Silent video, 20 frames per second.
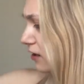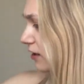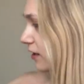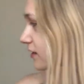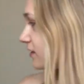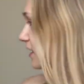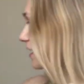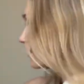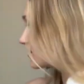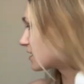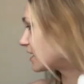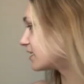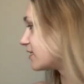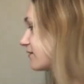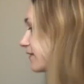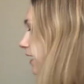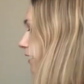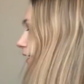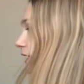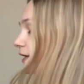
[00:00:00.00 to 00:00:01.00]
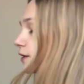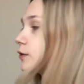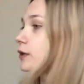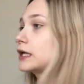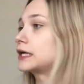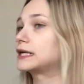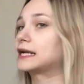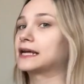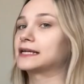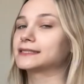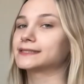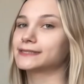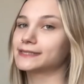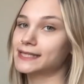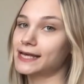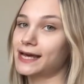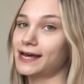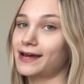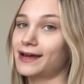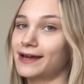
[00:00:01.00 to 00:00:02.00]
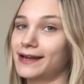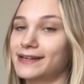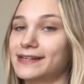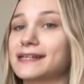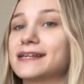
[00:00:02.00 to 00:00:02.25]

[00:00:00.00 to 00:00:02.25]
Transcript: and that's kind of how I organize that,